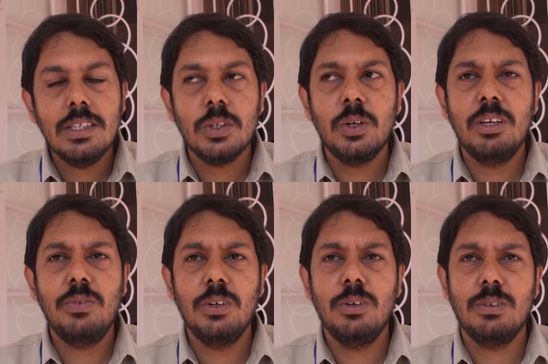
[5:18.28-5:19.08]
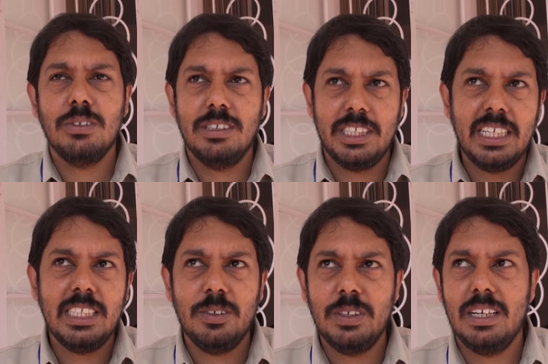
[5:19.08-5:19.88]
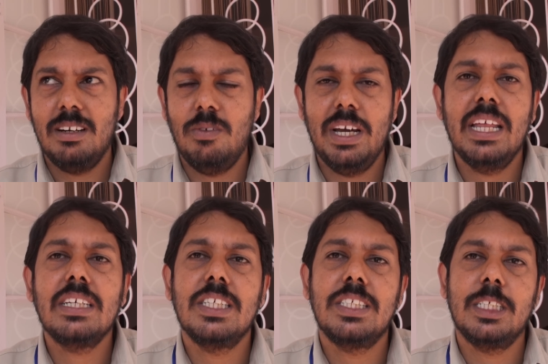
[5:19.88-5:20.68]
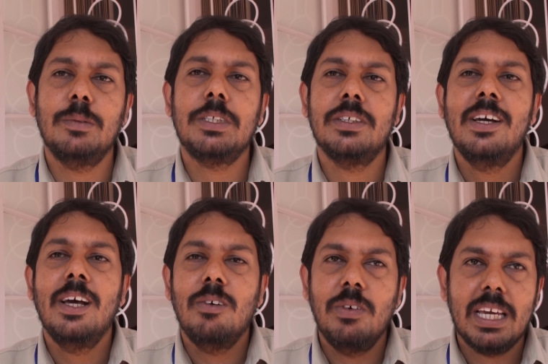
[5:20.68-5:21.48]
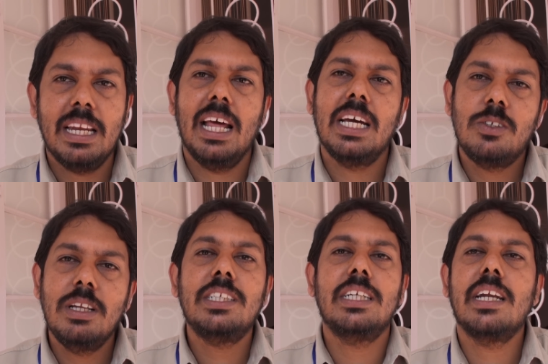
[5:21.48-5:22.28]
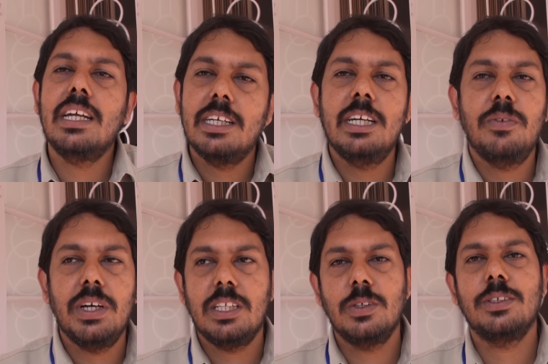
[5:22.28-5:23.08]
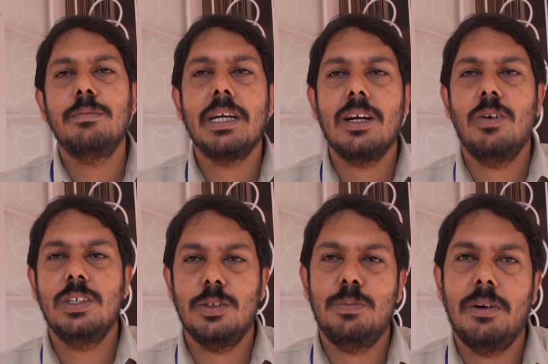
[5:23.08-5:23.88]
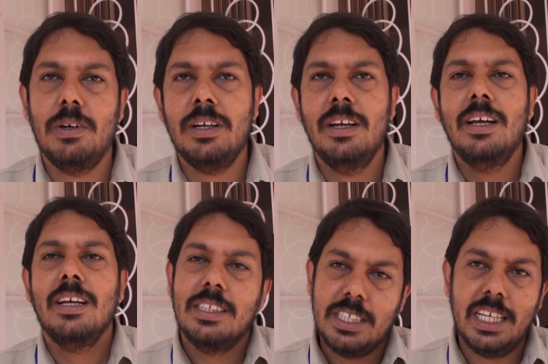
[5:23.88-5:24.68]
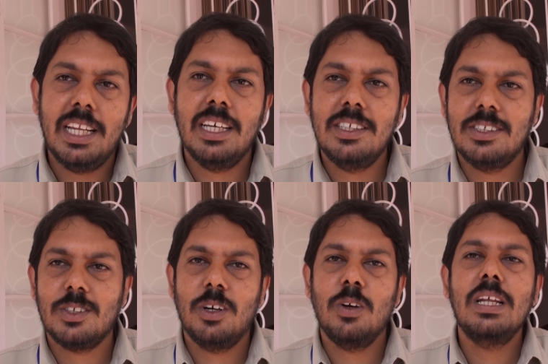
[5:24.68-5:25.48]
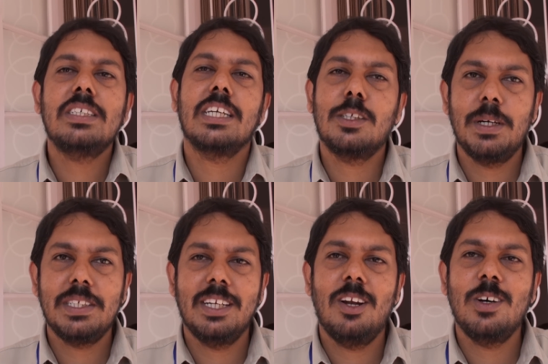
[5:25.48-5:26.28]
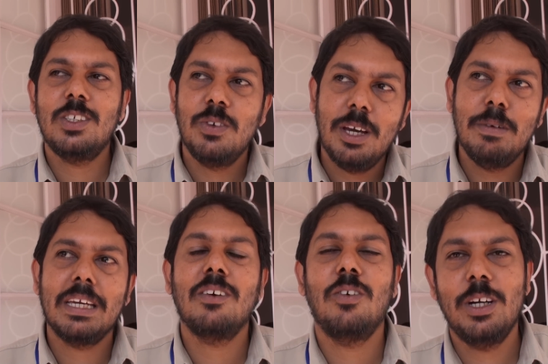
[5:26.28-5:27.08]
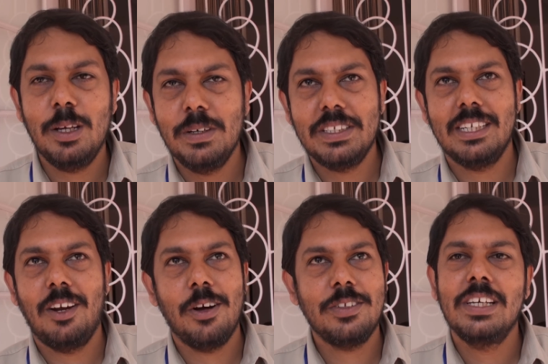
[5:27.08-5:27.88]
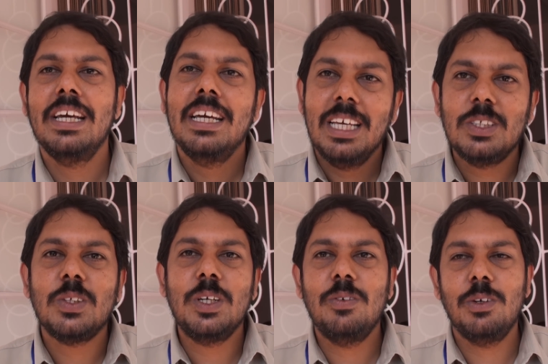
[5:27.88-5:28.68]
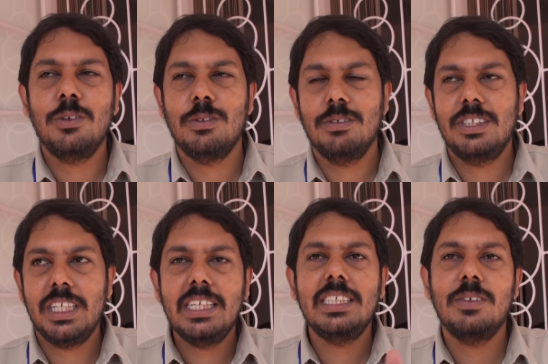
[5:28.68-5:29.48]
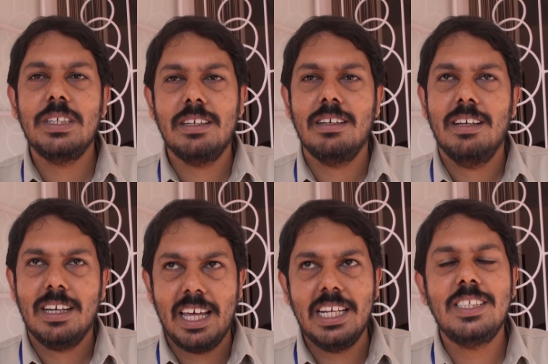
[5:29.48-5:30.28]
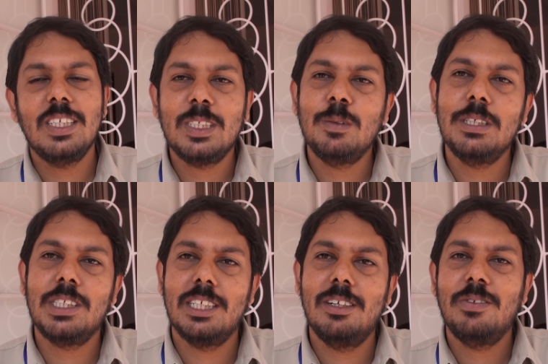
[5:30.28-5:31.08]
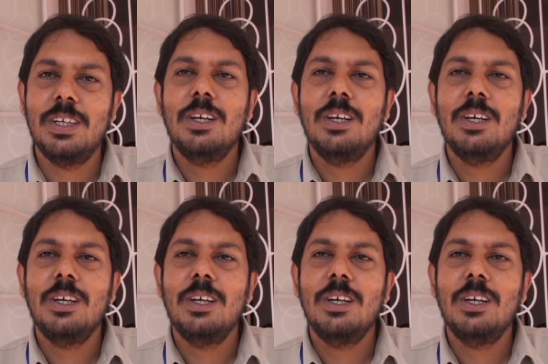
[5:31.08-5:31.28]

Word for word: So if you change our wiring systems, we can actually generate 35,000 megawatts of power. China has got only 6% loss, we are making 40% loss. So if you change our current systems itself,